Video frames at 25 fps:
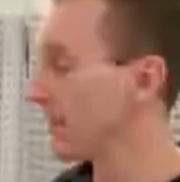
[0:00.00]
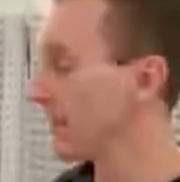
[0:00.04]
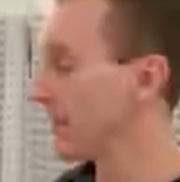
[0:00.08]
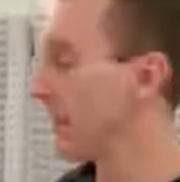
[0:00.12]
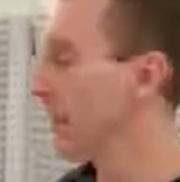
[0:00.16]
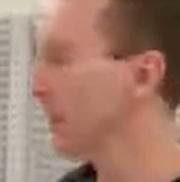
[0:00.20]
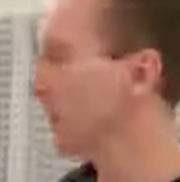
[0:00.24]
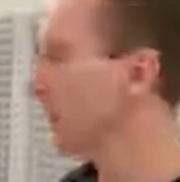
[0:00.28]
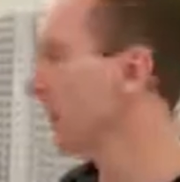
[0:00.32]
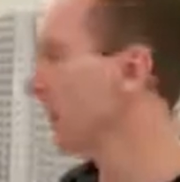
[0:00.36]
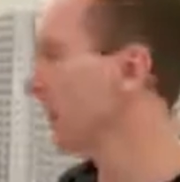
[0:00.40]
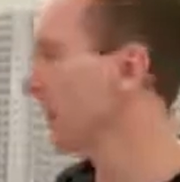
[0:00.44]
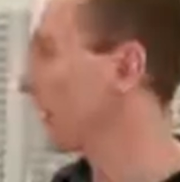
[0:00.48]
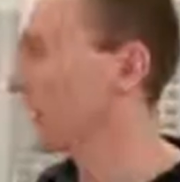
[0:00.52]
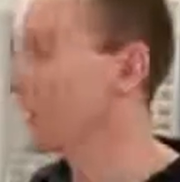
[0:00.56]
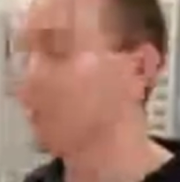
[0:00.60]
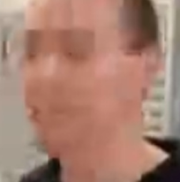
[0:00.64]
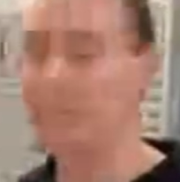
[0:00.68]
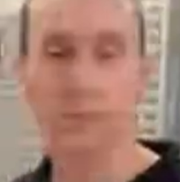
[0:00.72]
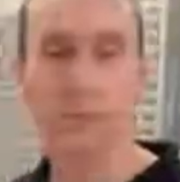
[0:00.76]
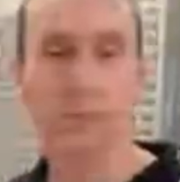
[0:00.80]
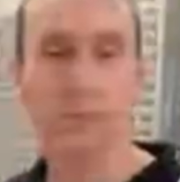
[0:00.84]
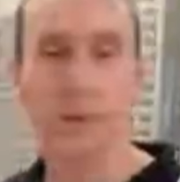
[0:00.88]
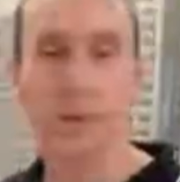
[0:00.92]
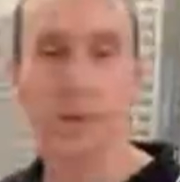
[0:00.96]
Now, I
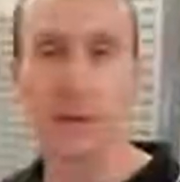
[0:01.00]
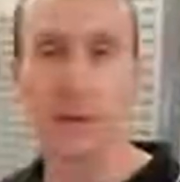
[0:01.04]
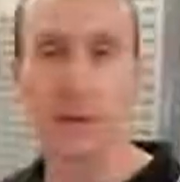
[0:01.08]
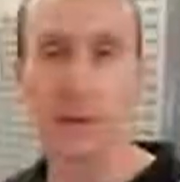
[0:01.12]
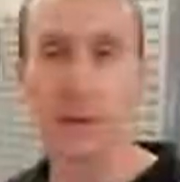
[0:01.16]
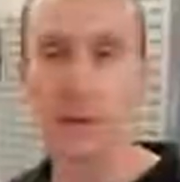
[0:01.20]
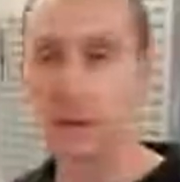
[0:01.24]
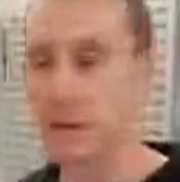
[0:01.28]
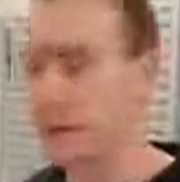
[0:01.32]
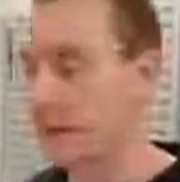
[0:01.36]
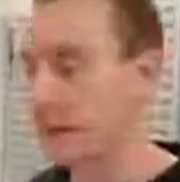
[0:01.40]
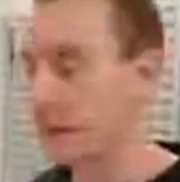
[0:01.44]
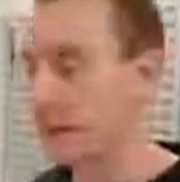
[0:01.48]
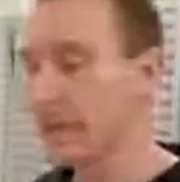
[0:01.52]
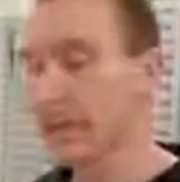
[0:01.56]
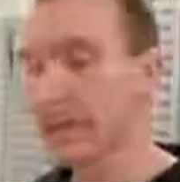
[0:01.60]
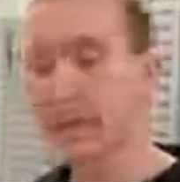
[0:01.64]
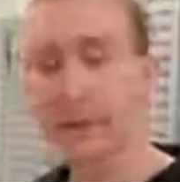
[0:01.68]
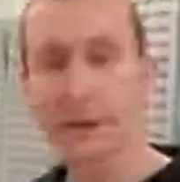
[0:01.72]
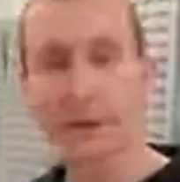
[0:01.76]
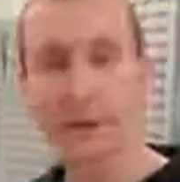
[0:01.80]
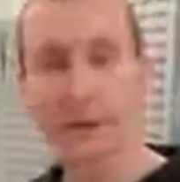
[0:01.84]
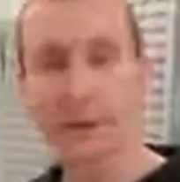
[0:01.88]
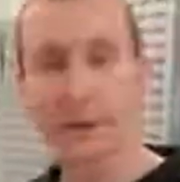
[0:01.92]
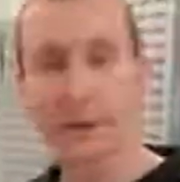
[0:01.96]
have seen people
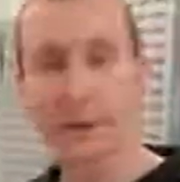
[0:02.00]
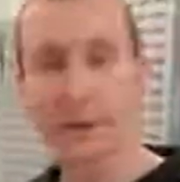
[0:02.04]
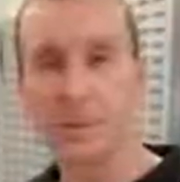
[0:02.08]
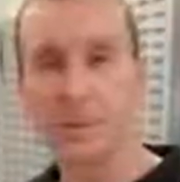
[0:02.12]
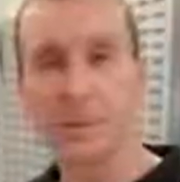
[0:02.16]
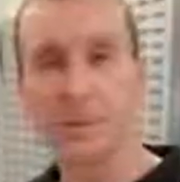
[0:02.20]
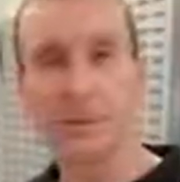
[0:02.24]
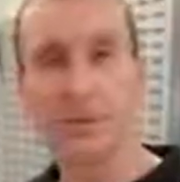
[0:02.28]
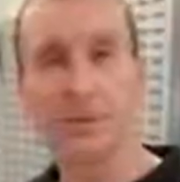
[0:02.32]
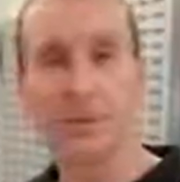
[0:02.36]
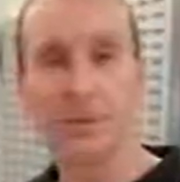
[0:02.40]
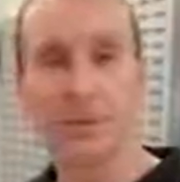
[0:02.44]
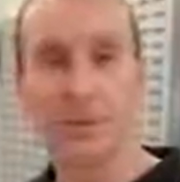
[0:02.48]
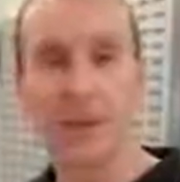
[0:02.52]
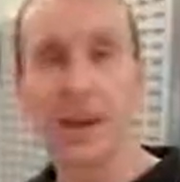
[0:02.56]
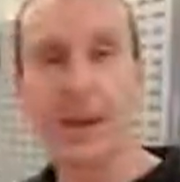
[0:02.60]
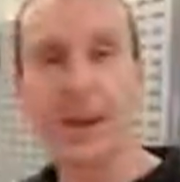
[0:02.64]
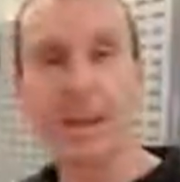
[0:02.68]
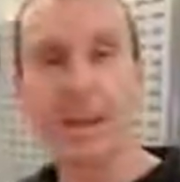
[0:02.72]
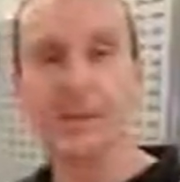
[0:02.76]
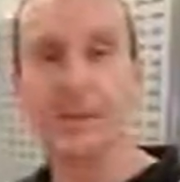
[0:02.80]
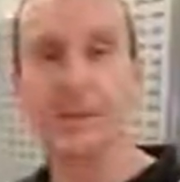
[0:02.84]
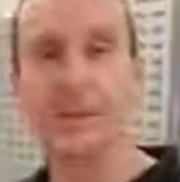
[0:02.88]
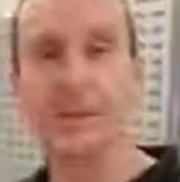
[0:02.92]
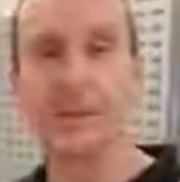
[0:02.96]
actually build
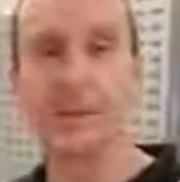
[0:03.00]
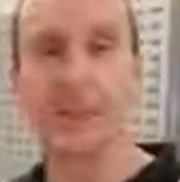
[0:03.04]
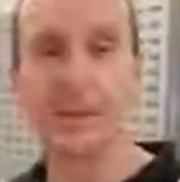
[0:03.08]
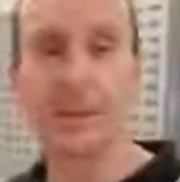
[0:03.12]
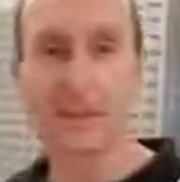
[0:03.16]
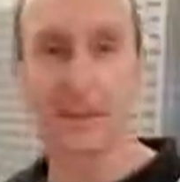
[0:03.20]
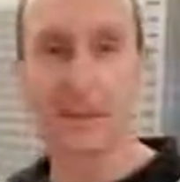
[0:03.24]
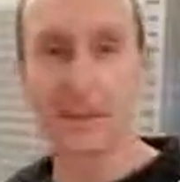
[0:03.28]
fans into this.